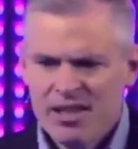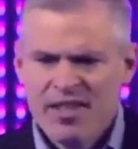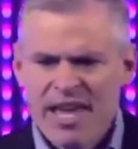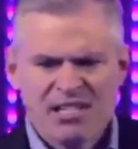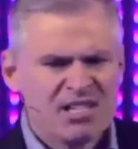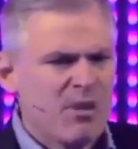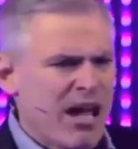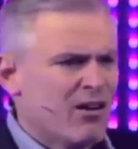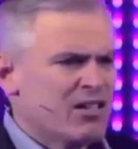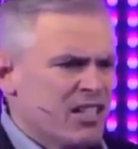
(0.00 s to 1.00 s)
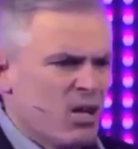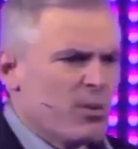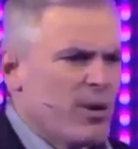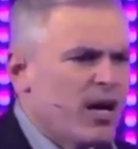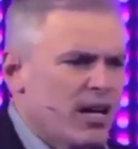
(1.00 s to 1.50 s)
They had some errors in their
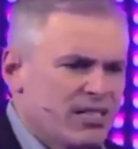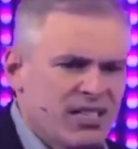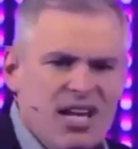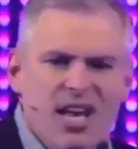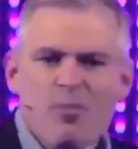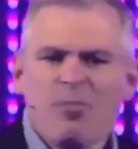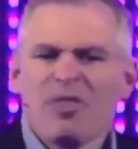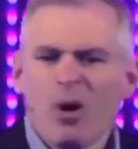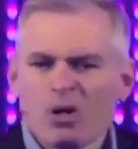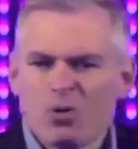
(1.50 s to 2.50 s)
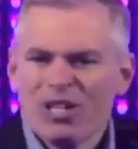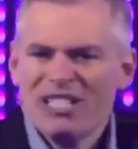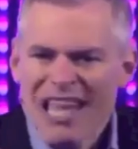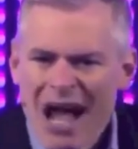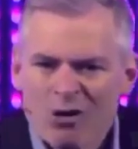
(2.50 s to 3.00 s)
product. But those were
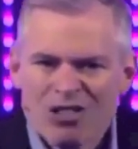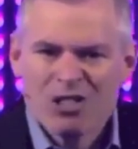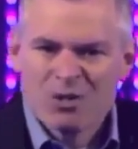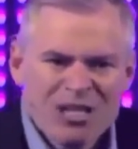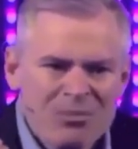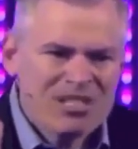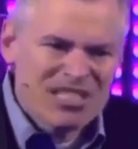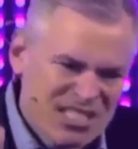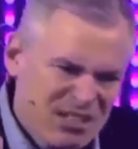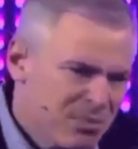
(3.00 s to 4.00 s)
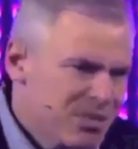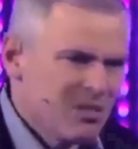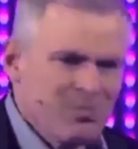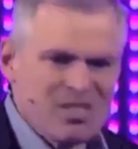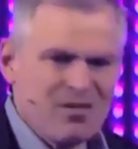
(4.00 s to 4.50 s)
downstream
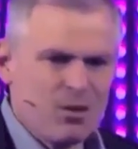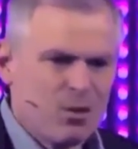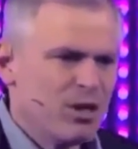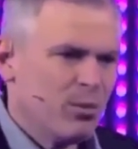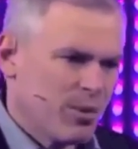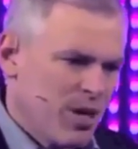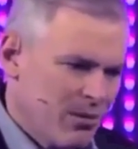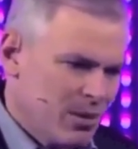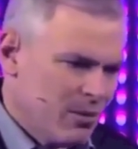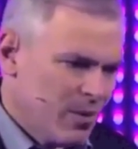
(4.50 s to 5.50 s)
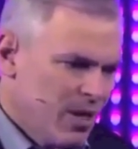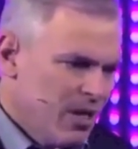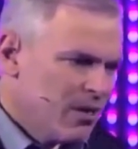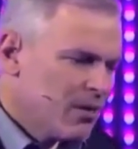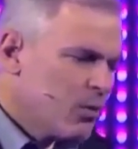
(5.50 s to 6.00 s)
symptoms of the real problem.
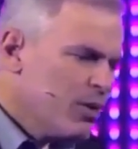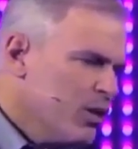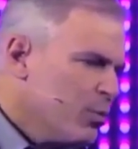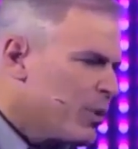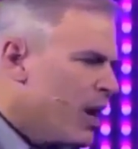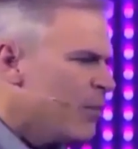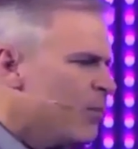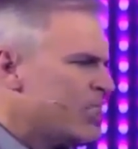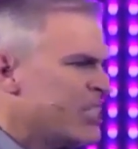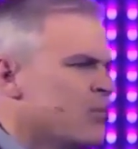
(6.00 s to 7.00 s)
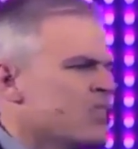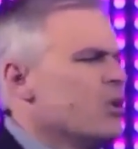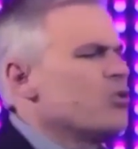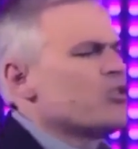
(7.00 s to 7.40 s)
The real problem was that there was no